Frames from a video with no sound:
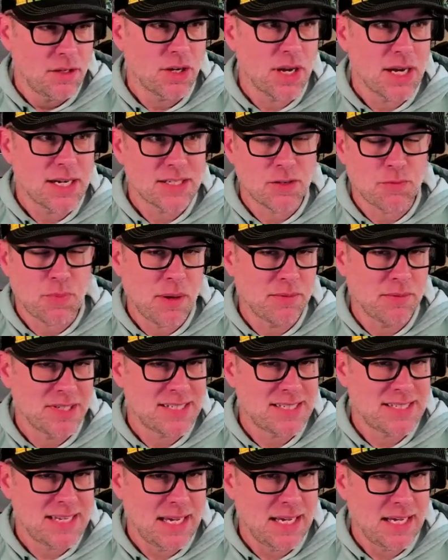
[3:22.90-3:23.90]
You guys have probably
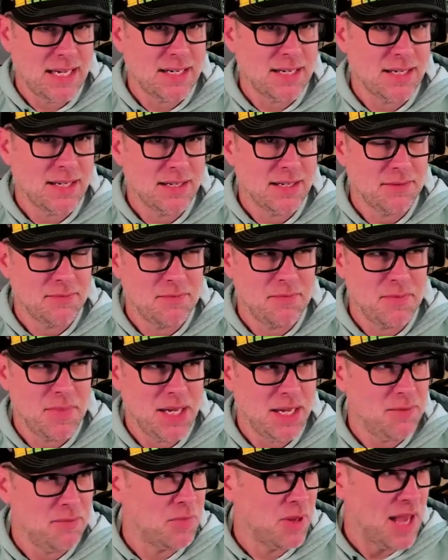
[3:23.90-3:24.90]
seen
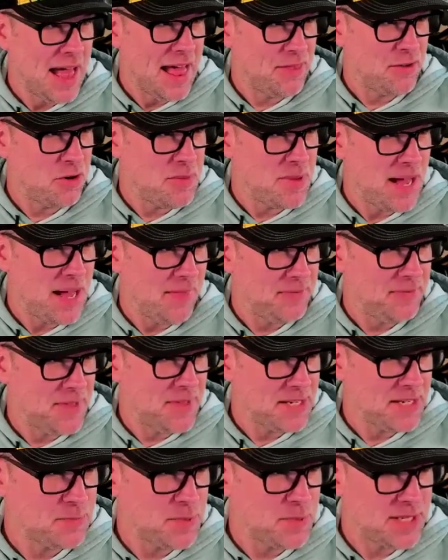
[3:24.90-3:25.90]
me blather about
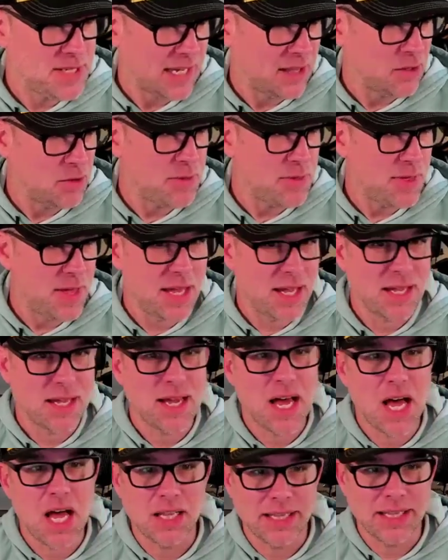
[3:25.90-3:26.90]
particular thing
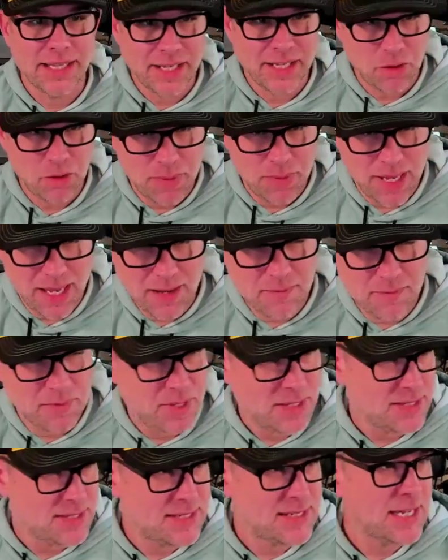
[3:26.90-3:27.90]
a little bit,
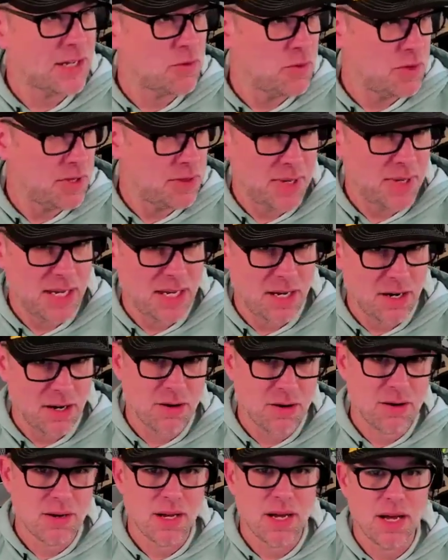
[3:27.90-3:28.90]
but stick with me
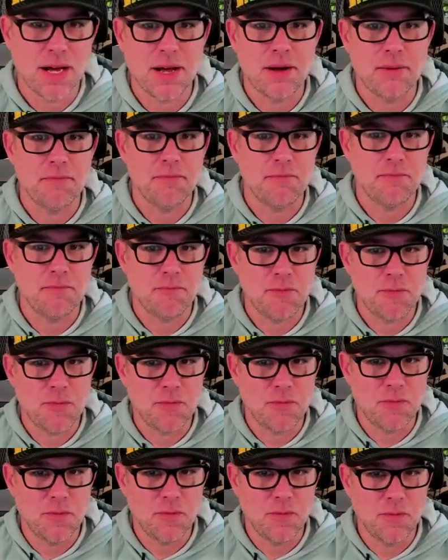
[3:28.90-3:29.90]
here.
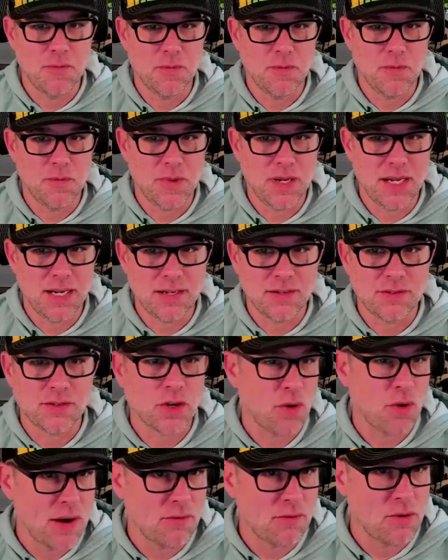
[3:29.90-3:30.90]
It is
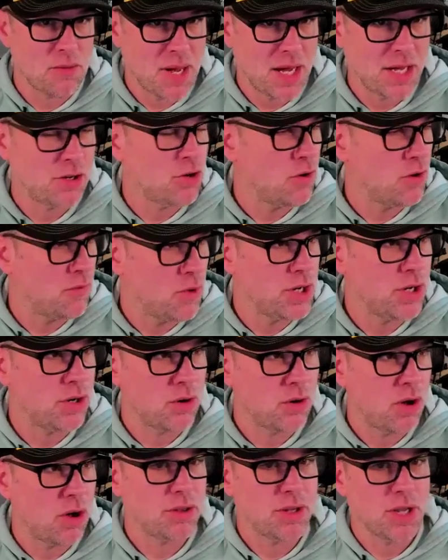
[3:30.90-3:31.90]
a great reminder of what
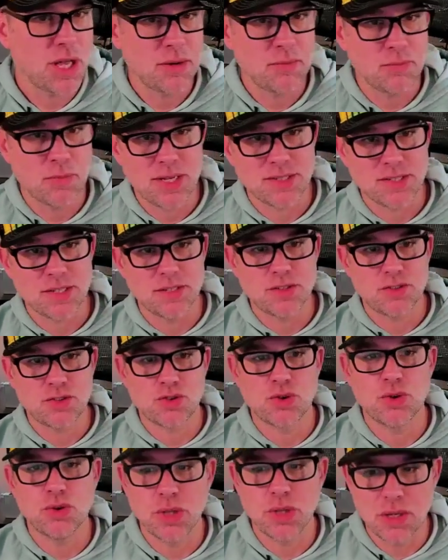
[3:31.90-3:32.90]
your online presence
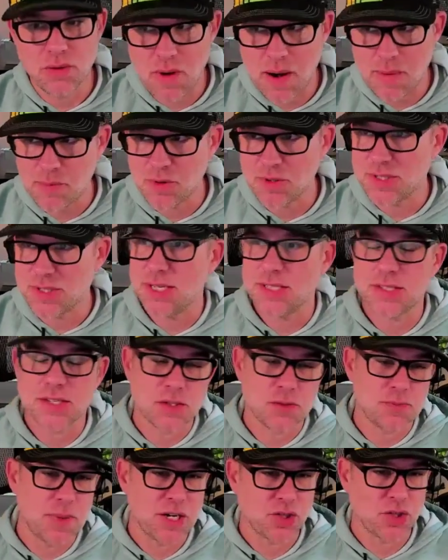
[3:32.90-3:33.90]
truly represents,
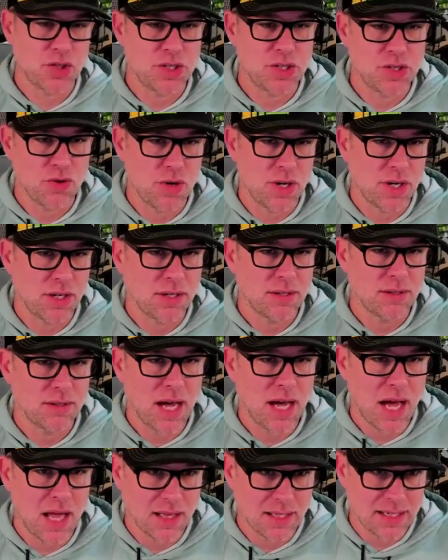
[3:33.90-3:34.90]
especially during
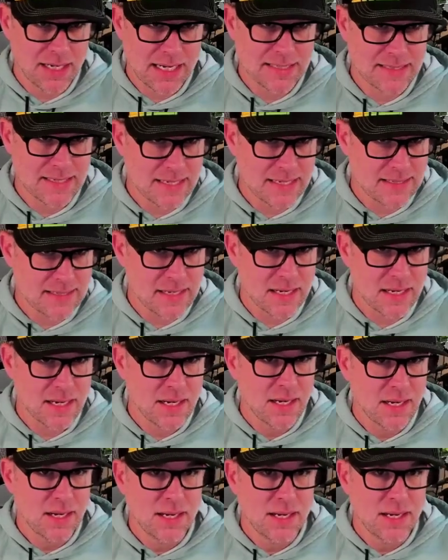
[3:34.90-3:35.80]
the holiday season.